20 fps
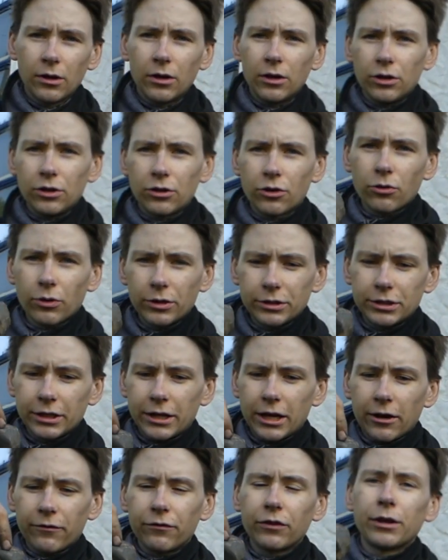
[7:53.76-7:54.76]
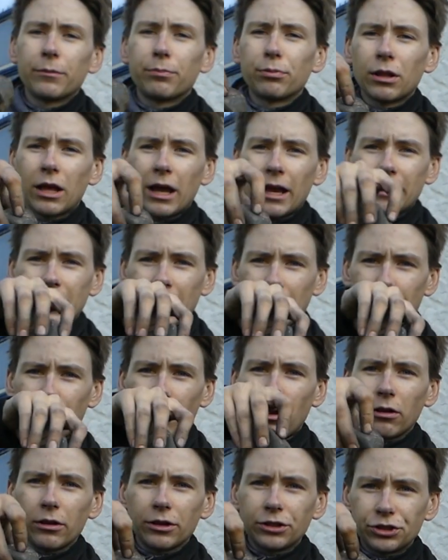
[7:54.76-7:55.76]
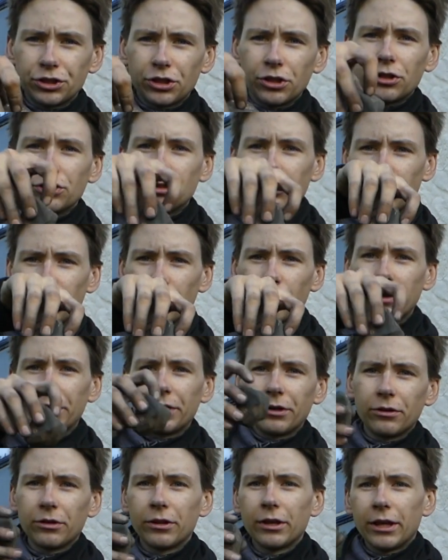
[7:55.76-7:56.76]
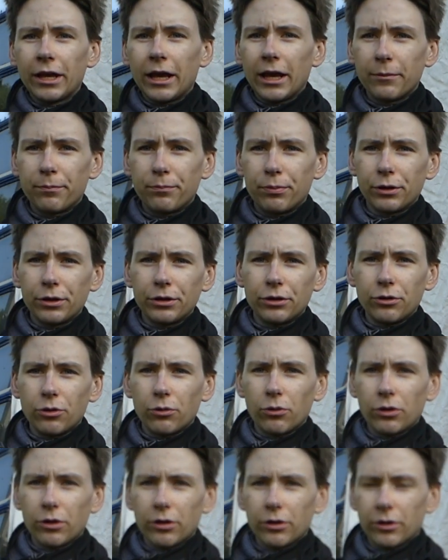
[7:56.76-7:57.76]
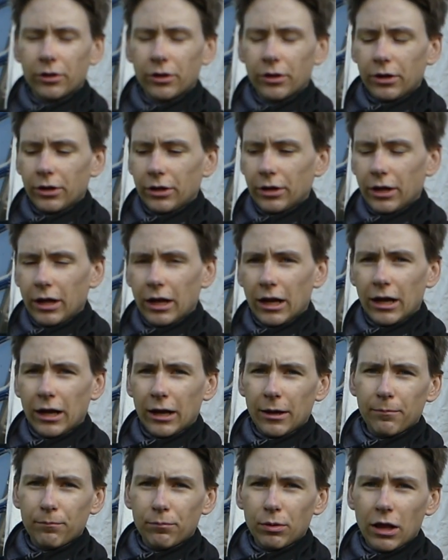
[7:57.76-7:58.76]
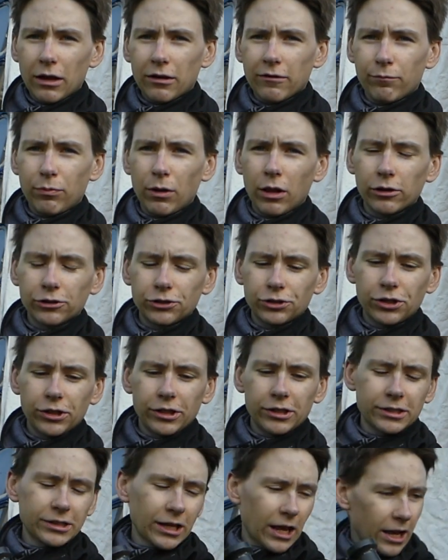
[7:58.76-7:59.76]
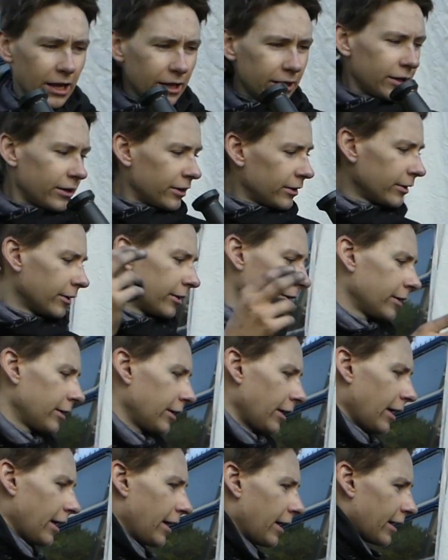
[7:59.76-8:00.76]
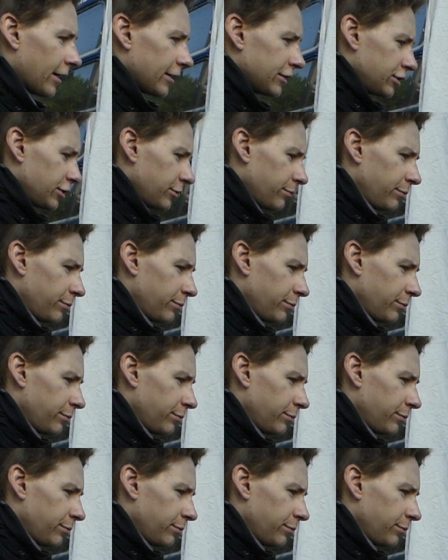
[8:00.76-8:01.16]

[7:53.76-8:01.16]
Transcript: you're going to carefully apply that polish to the wheel and put your block of polish to the side and